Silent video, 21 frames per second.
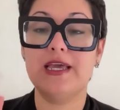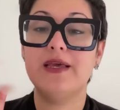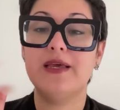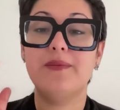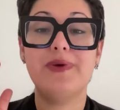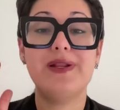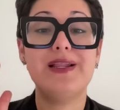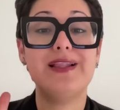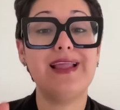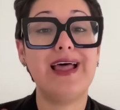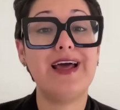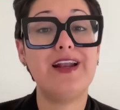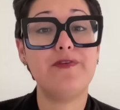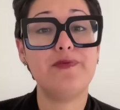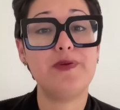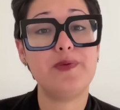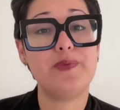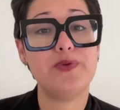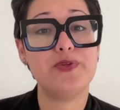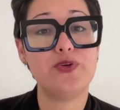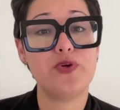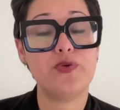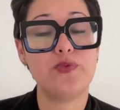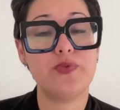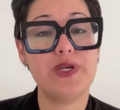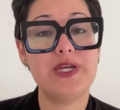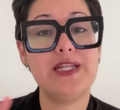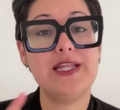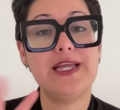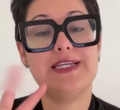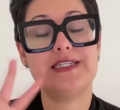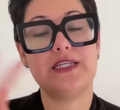But a lot of people don't
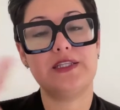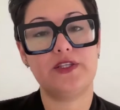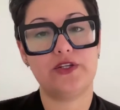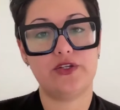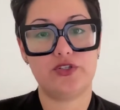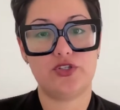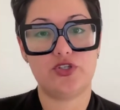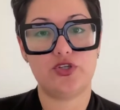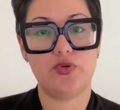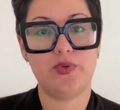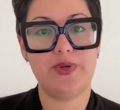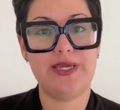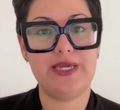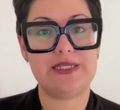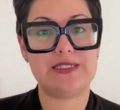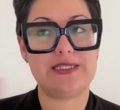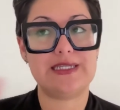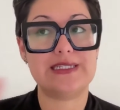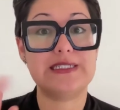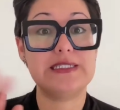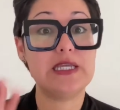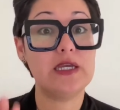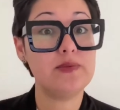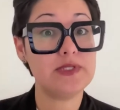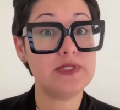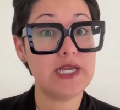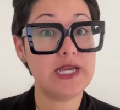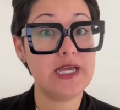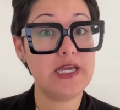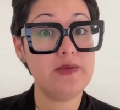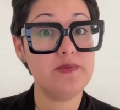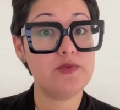realize that there are two ways.
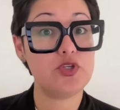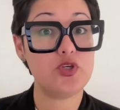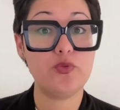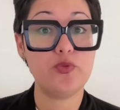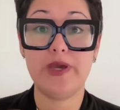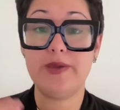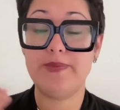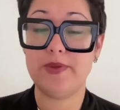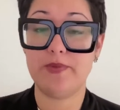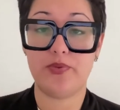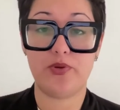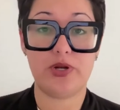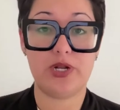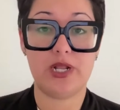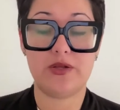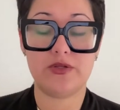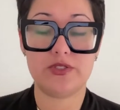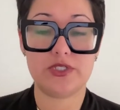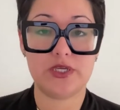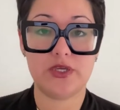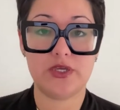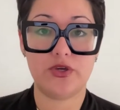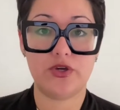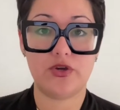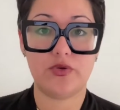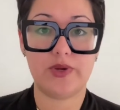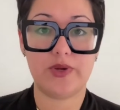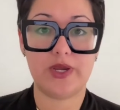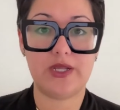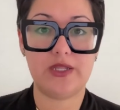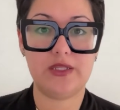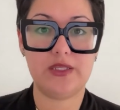Sometimes you might be pronouncing it
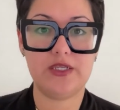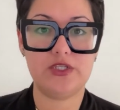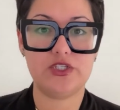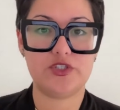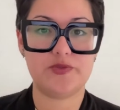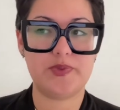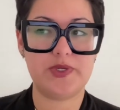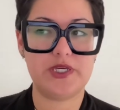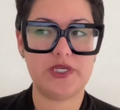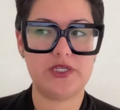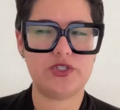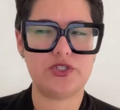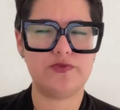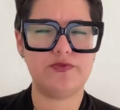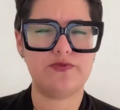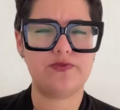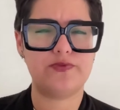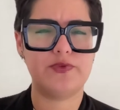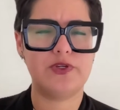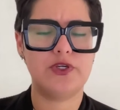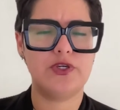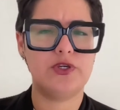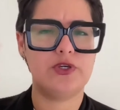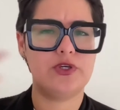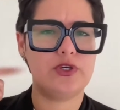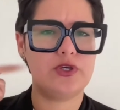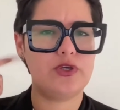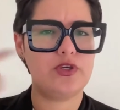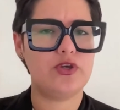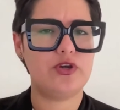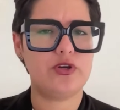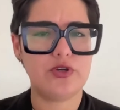correctly just because
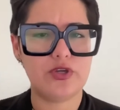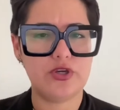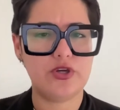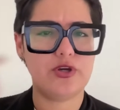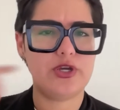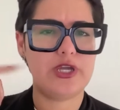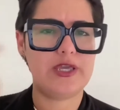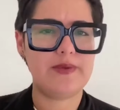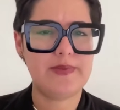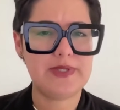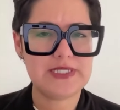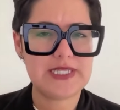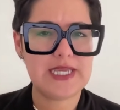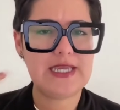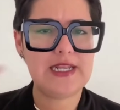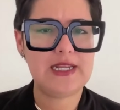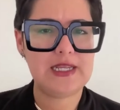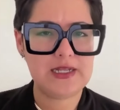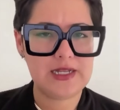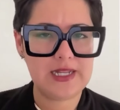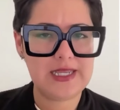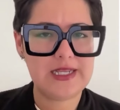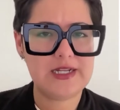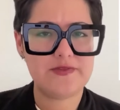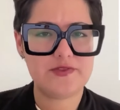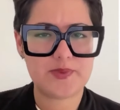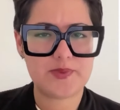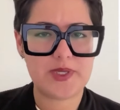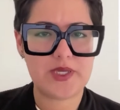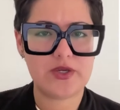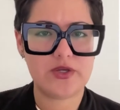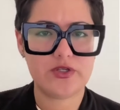you're imitating native
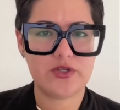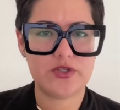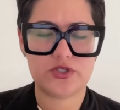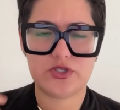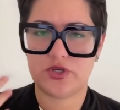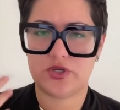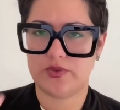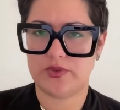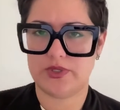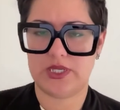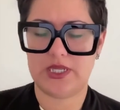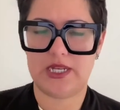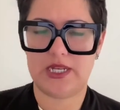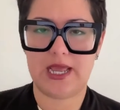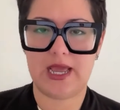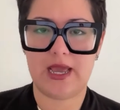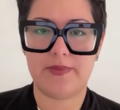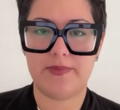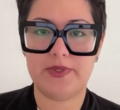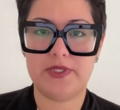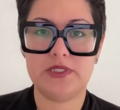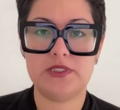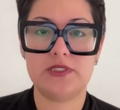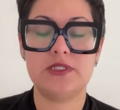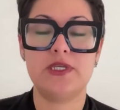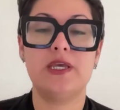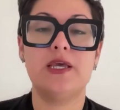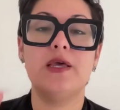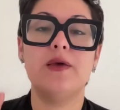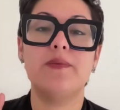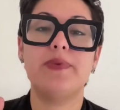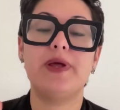speakers, so it happens.
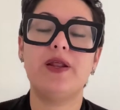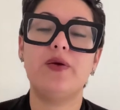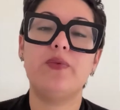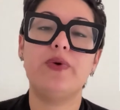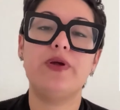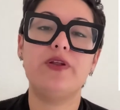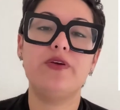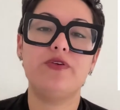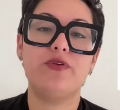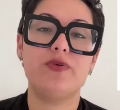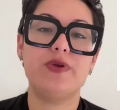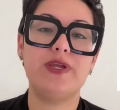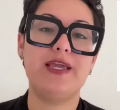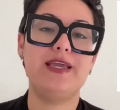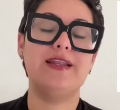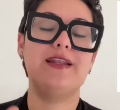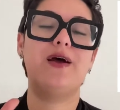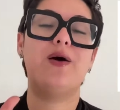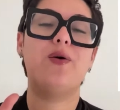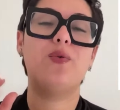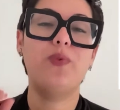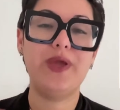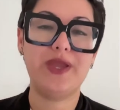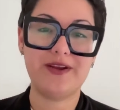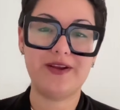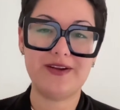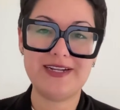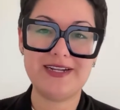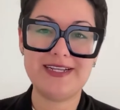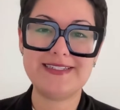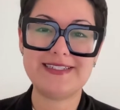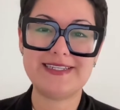But I want to create
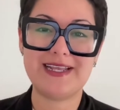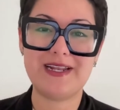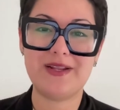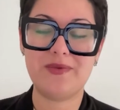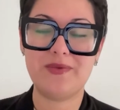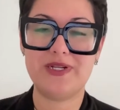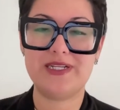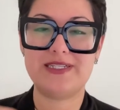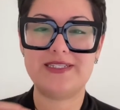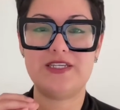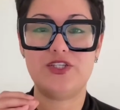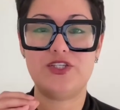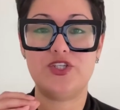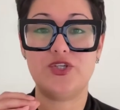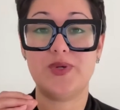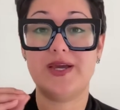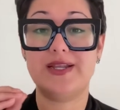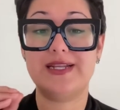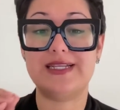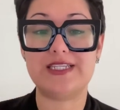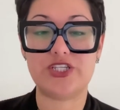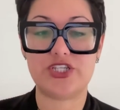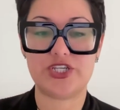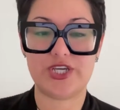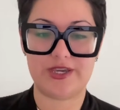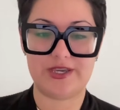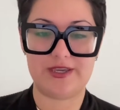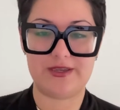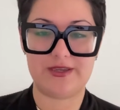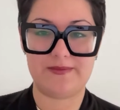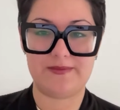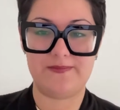awareness and I want to teach you how to
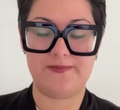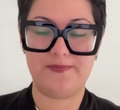check it.